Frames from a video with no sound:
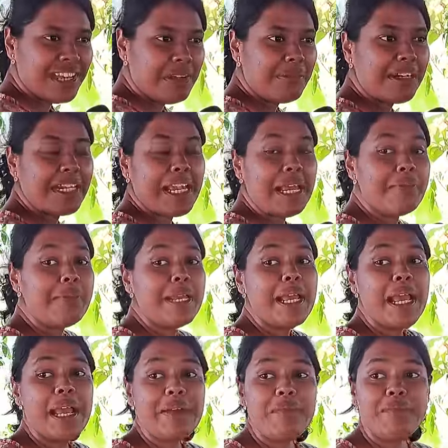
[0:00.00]
but
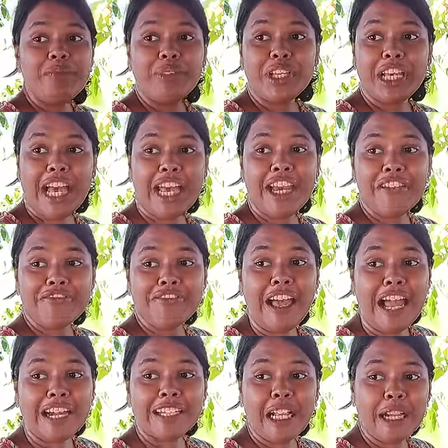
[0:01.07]
abraham in
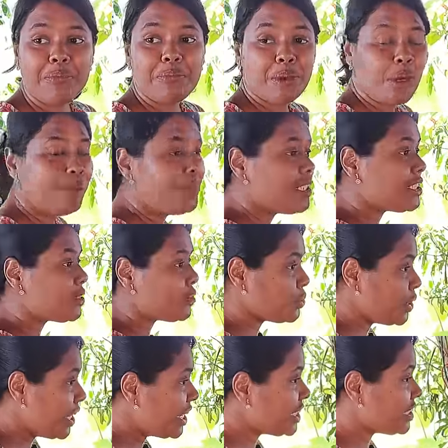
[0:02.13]
fact that promise
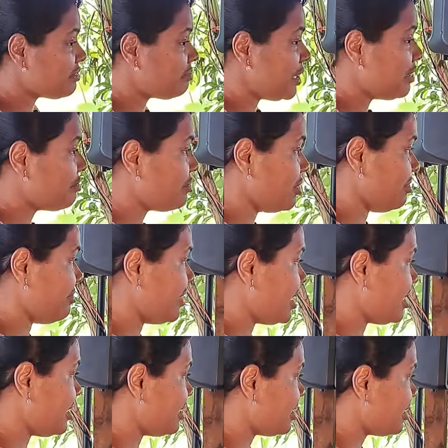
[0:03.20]
today is being
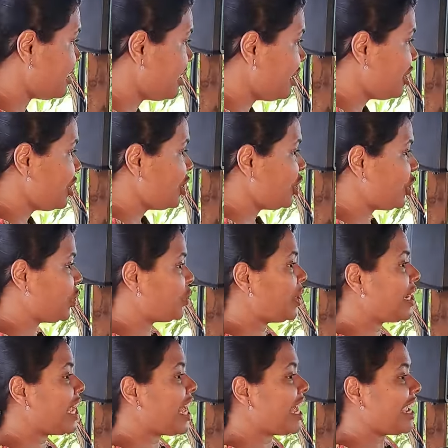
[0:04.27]
fulfilled you
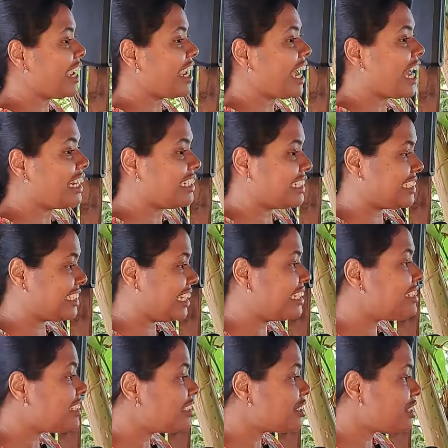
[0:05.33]
and i are
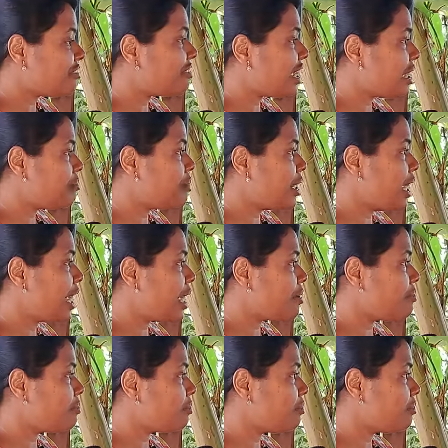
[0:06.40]
descendants of
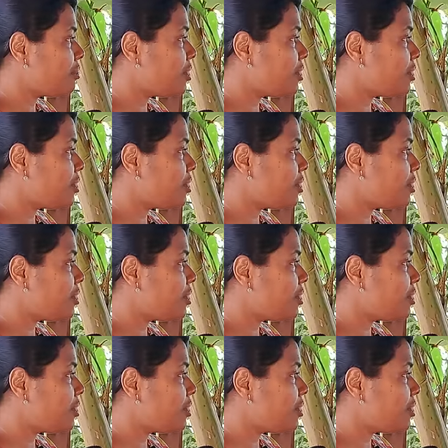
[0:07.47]
abraham